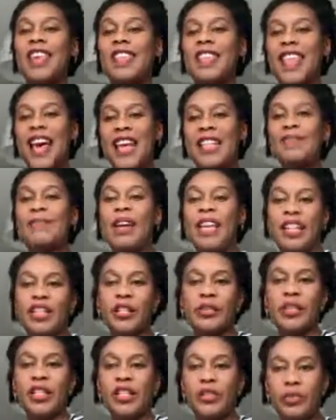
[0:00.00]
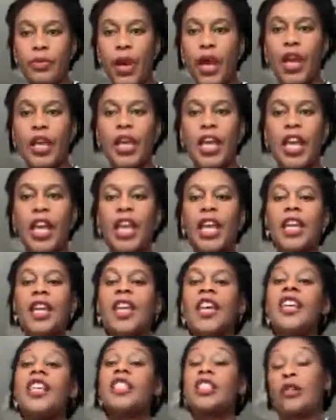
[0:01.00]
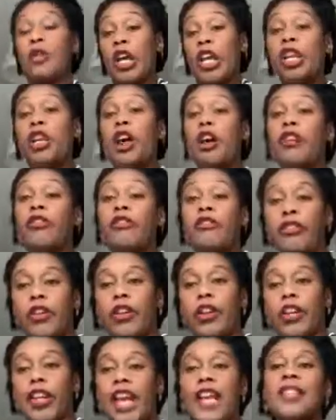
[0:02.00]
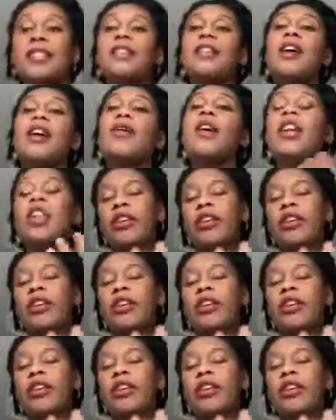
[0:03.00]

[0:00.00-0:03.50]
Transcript: that's my intuition working, so I know for next time.